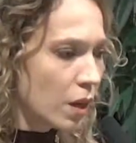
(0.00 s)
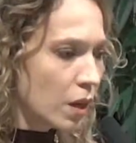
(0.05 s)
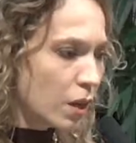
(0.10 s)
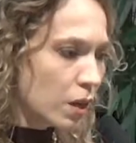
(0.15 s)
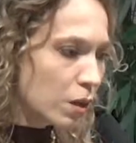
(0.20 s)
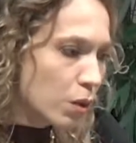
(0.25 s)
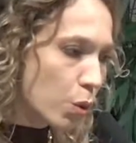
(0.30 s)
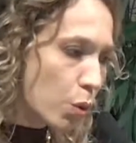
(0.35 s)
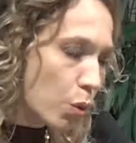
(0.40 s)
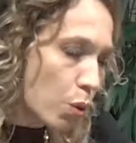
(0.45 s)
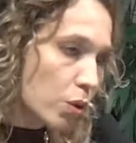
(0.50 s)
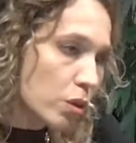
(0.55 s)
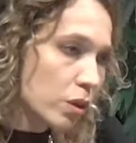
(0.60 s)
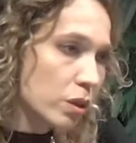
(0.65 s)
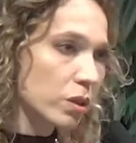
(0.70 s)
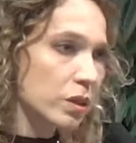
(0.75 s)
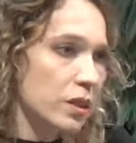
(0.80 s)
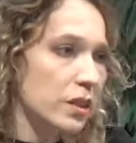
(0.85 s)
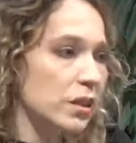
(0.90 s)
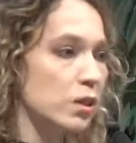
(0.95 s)
look,
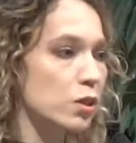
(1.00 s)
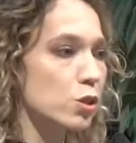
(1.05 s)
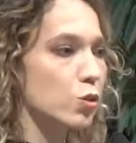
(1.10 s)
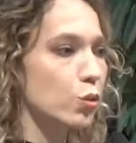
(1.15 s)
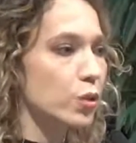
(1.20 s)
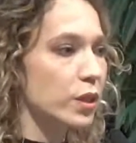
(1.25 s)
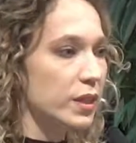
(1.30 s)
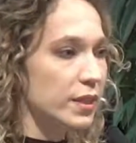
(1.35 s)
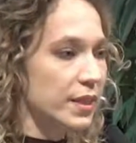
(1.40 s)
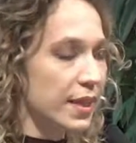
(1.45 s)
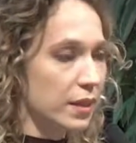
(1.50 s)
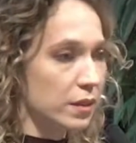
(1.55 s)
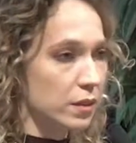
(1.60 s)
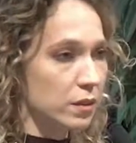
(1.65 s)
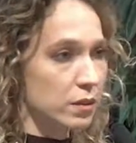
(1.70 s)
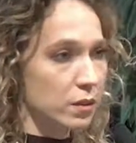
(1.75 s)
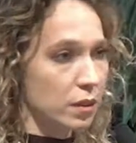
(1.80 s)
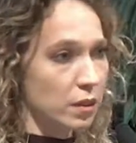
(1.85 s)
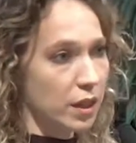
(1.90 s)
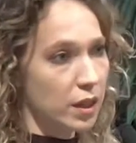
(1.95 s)
he's doing that
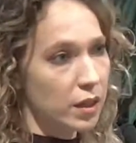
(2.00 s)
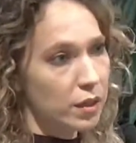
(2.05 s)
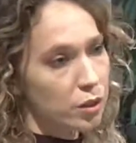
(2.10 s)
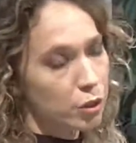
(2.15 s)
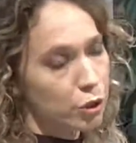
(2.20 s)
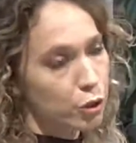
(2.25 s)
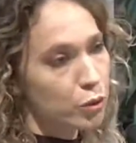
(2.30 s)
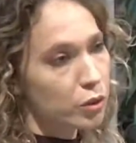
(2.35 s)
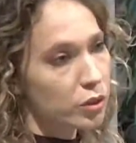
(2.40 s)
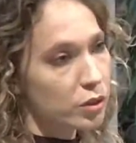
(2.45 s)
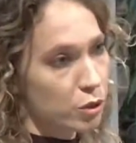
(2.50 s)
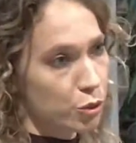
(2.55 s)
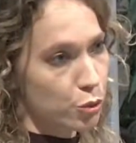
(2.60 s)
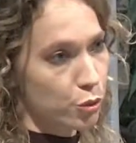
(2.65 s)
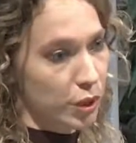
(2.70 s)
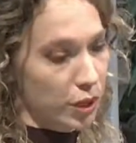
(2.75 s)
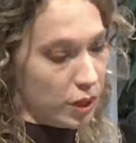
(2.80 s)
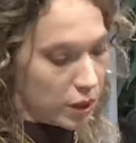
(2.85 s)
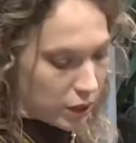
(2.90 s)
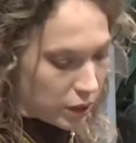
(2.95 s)
like you're
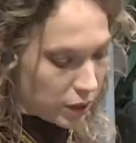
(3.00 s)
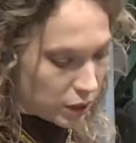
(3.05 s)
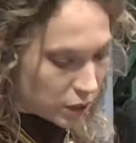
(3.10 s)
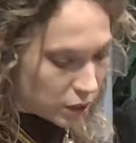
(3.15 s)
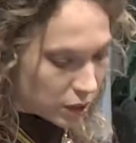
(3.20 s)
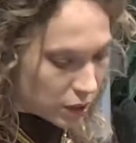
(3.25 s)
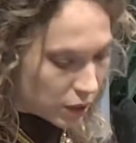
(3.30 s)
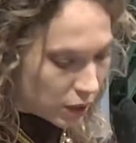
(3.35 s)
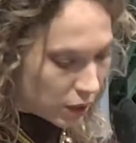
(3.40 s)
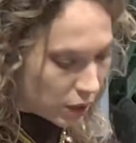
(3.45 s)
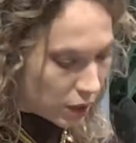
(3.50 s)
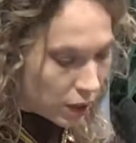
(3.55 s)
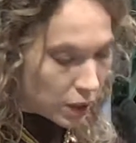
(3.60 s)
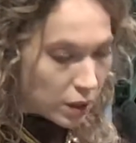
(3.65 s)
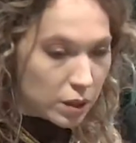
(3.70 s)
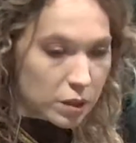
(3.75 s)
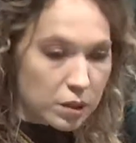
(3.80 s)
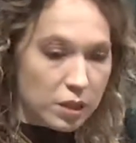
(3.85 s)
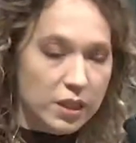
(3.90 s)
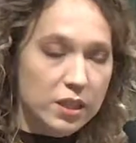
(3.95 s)
doing it.
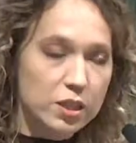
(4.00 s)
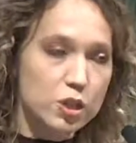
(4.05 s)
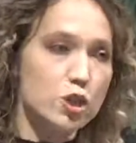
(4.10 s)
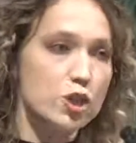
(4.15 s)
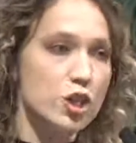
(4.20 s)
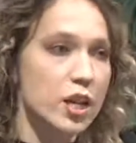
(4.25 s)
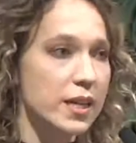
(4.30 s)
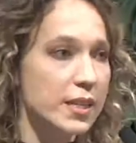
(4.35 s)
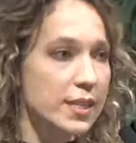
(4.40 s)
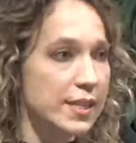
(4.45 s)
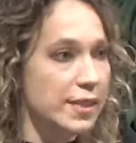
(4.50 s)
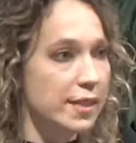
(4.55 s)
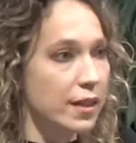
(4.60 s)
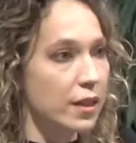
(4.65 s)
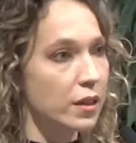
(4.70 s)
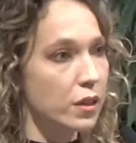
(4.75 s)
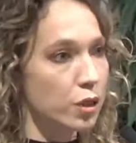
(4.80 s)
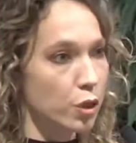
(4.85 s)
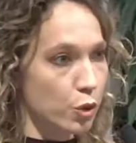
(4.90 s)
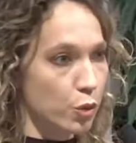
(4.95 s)
He's just
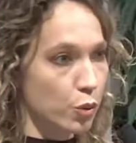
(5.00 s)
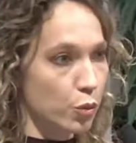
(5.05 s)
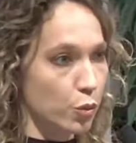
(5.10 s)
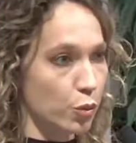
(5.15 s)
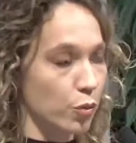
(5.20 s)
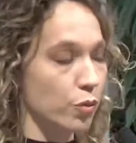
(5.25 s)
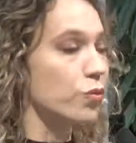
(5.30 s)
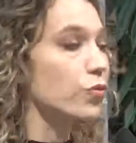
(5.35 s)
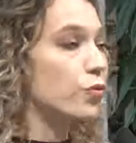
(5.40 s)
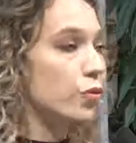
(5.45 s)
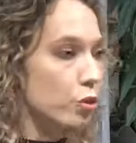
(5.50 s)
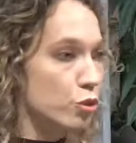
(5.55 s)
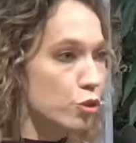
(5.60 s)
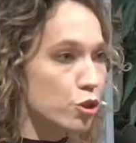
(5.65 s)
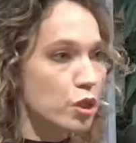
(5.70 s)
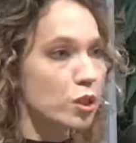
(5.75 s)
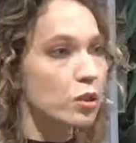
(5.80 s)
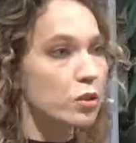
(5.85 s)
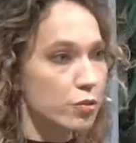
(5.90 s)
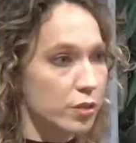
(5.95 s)
like you, for
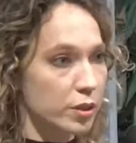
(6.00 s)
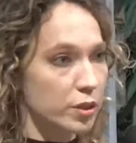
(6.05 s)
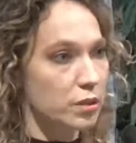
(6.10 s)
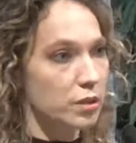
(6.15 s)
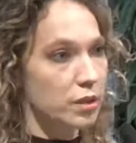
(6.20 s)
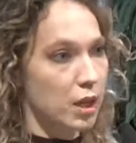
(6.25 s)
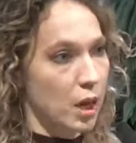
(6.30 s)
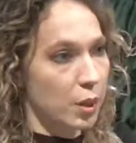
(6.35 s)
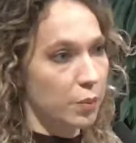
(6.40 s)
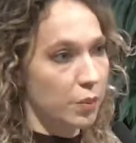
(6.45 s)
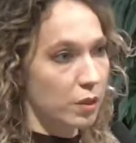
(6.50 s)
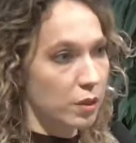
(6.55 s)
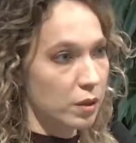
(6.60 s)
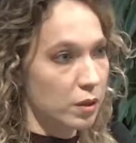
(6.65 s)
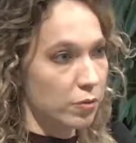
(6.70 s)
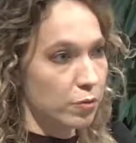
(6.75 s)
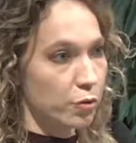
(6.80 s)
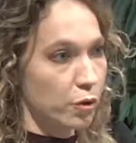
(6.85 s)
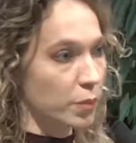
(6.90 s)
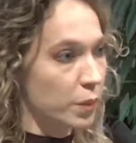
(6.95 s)
children coming
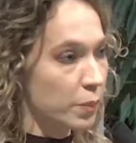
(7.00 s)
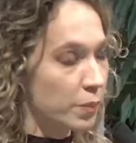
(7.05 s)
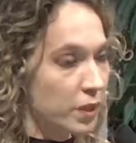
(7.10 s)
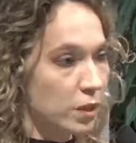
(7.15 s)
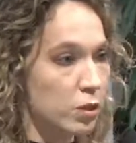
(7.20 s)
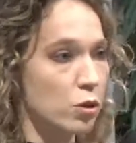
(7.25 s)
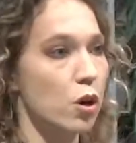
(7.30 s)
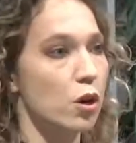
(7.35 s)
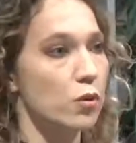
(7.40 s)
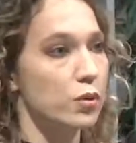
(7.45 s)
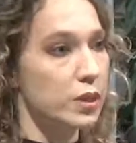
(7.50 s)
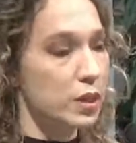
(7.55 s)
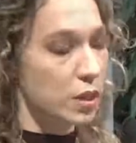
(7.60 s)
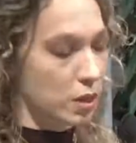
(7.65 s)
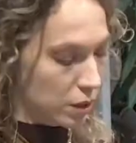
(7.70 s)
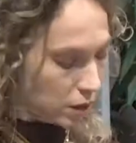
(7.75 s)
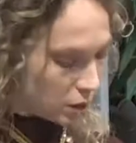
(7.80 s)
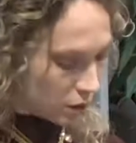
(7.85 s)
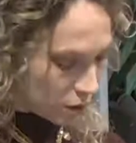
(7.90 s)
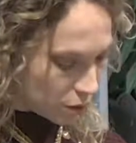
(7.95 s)
from a
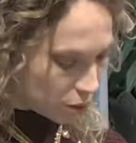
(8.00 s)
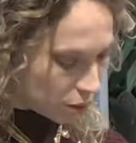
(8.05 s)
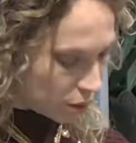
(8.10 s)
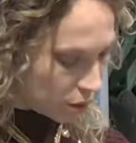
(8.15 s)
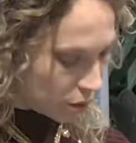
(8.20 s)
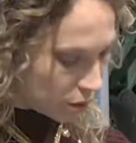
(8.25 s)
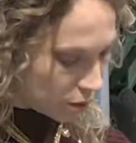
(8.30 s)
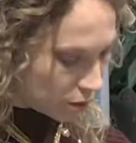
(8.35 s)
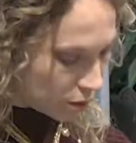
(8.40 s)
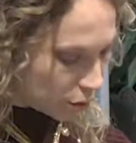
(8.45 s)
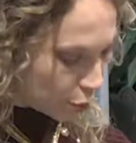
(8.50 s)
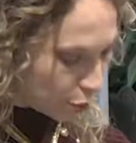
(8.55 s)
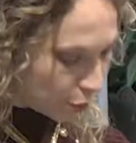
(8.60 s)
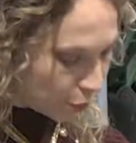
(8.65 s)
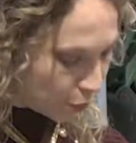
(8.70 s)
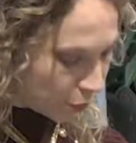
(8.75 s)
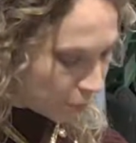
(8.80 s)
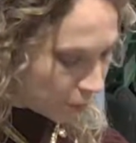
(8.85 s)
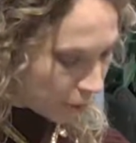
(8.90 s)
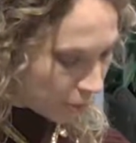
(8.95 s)
minority
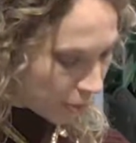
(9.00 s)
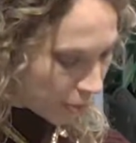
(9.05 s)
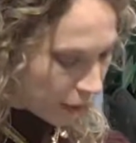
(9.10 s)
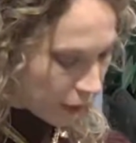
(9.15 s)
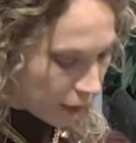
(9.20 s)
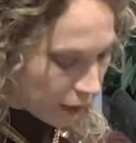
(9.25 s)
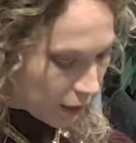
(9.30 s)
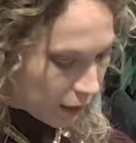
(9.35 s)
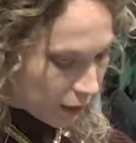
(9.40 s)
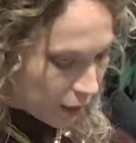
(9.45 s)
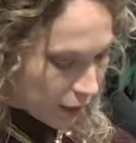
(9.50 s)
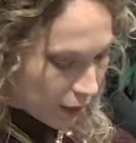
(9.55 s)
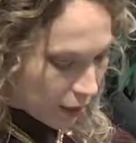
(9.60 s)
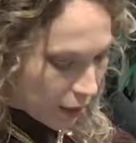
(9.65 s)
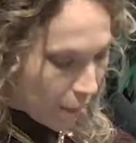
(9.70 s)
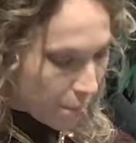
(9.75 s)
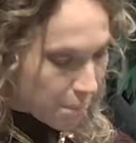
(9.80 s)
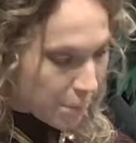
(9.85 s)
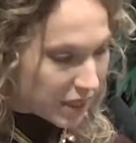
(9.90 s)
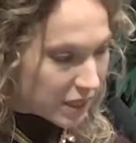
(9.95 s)
group.
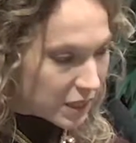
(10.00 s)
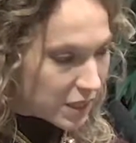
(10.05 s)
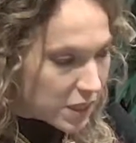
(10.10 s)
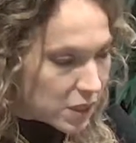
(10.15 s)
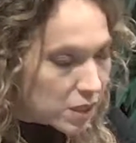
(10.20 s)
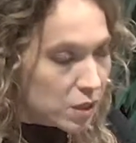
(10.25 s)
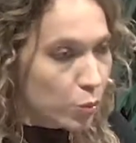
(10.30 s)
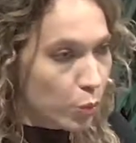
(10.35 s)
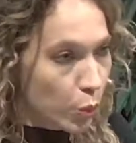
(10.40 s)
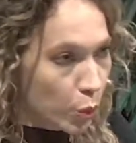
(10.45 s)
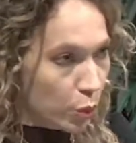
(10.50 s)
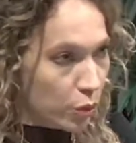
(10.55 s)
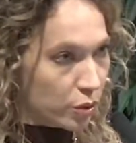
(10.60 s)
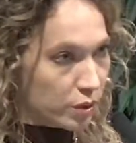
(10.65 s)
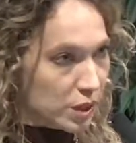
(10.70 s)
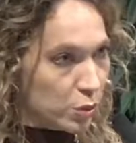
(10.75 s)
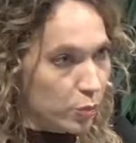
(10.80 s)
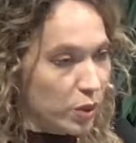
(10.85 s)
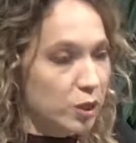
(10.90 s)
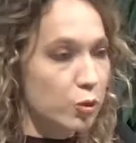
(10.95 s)
But these
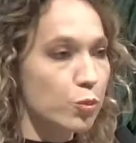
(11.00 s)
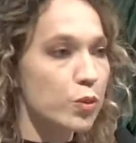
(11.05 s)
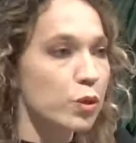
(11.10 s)
words, what we're